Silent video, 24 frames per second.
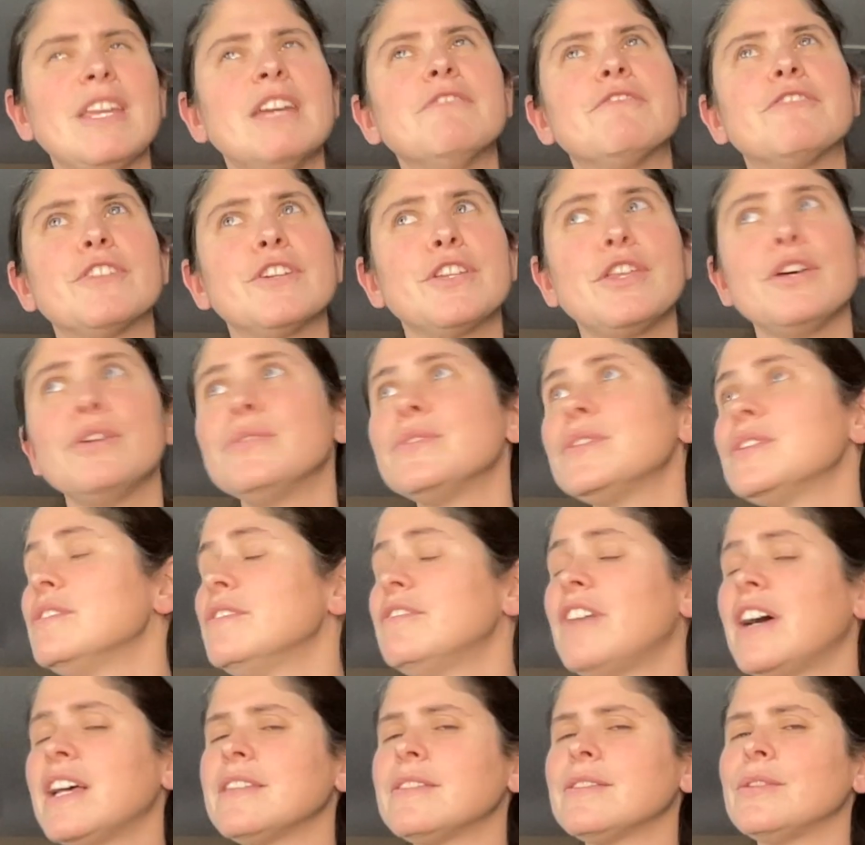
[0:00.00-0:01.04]
For those
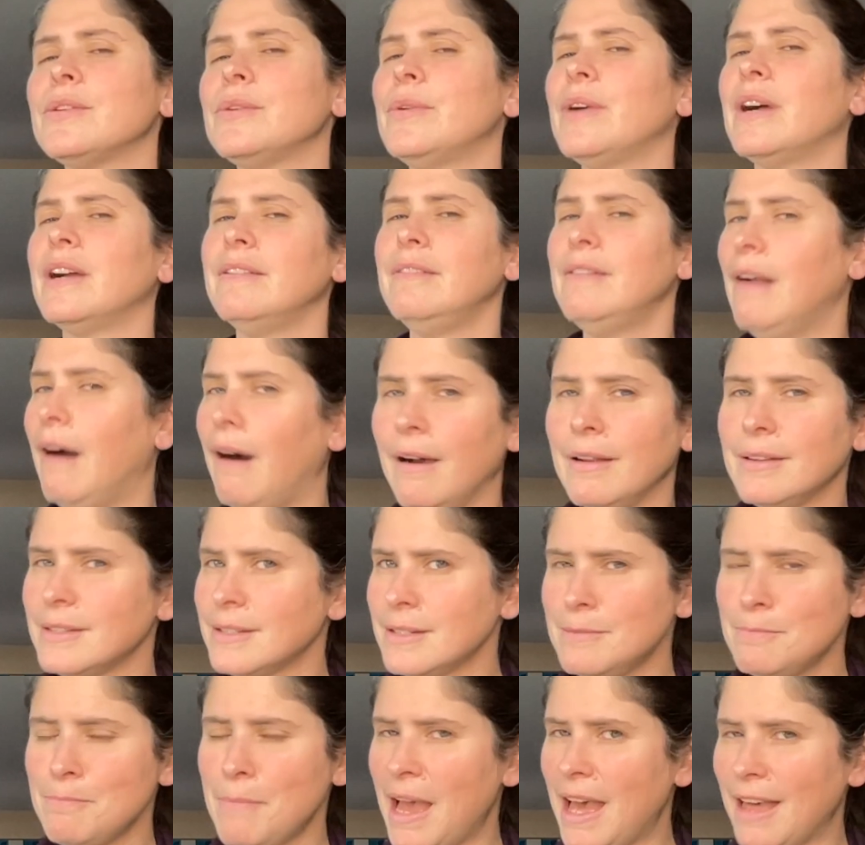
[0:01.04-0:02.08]
of us who are not
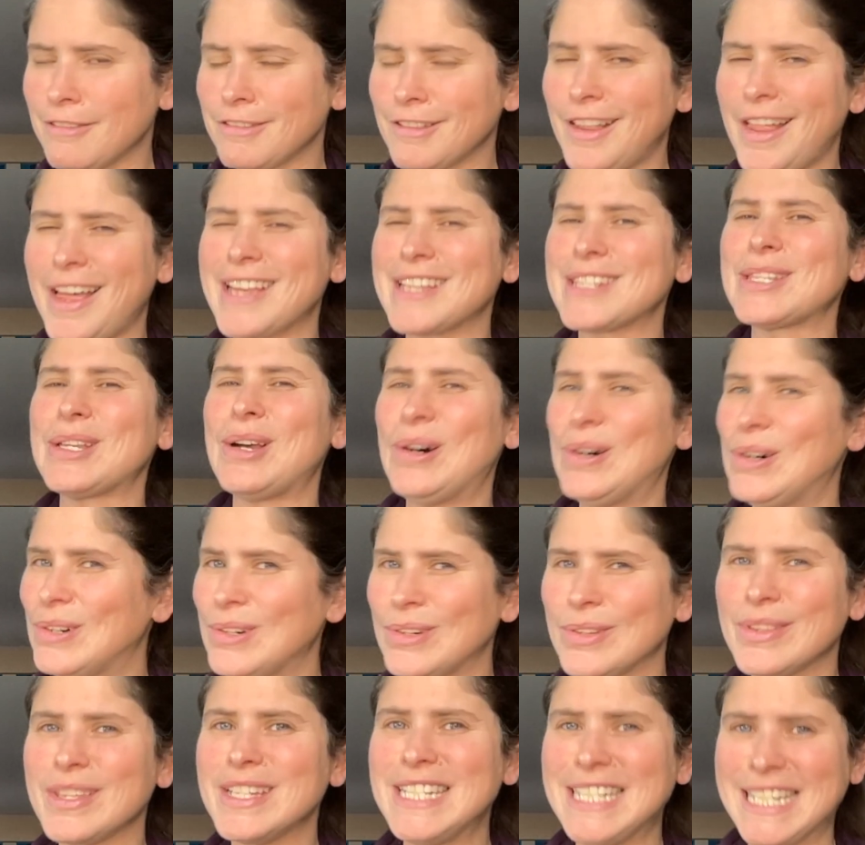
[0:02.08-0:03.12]
in math class
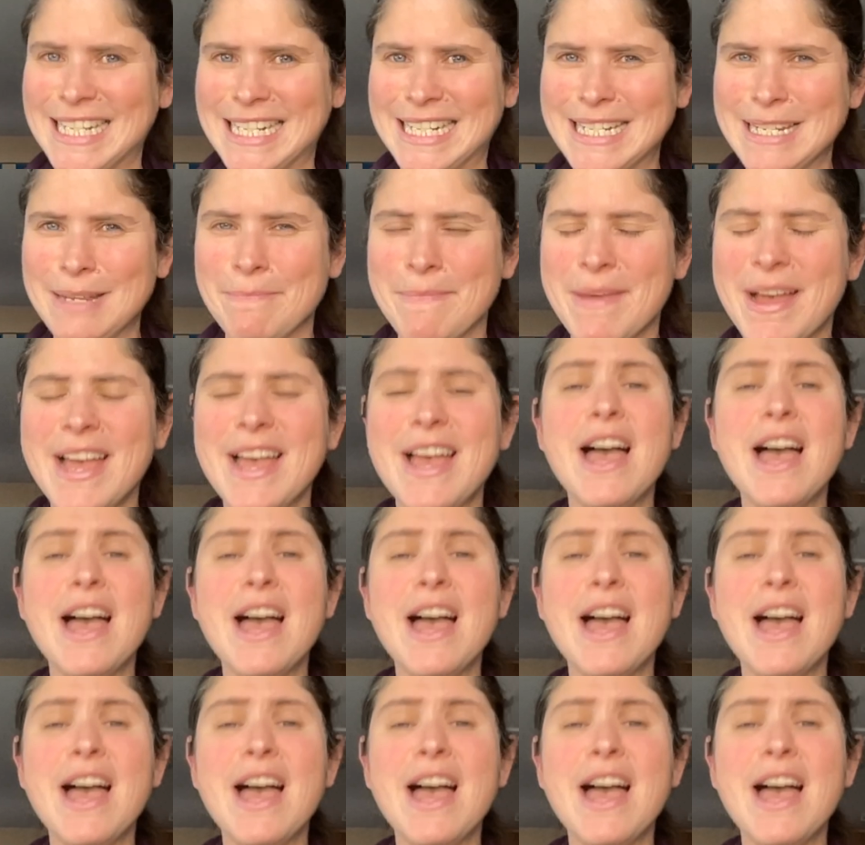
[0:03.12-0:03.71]
all the time,